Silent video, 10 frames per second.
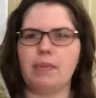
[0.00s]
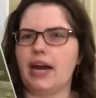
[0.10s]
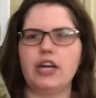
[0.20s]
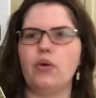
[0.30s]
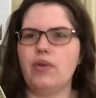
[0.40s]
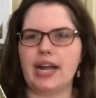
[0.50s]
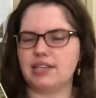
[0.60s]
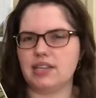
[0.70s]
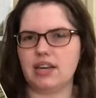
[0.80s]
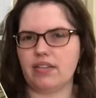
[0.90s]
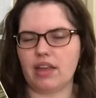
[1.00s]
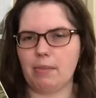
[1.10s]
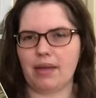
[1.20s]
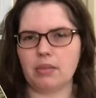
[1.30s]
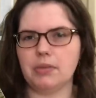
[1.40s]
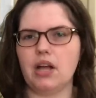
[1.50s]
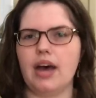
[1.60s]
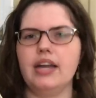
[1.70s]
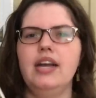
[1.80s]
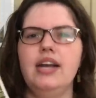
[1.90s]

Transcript: but I know next to nothing about the plot.